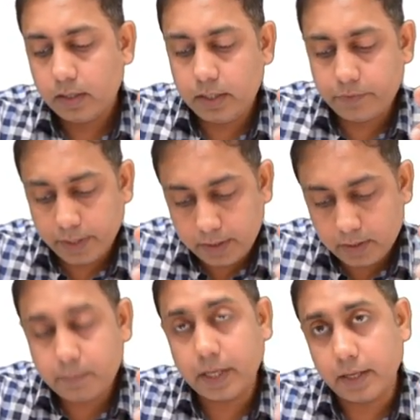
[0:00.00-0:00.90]

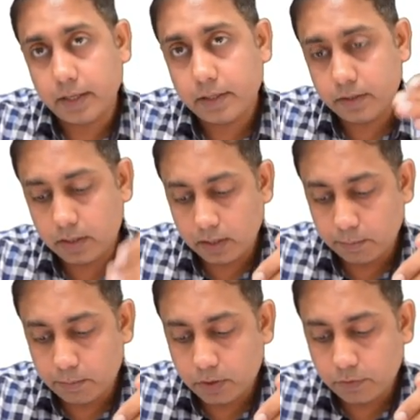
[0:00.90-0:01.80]
divided by the
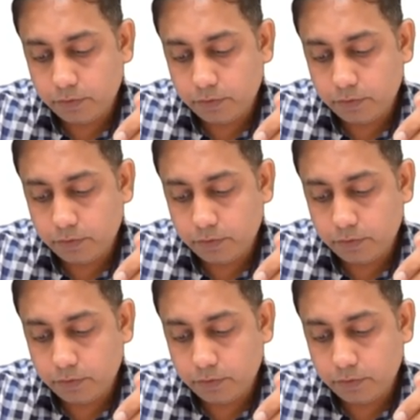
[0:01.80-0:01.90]
number of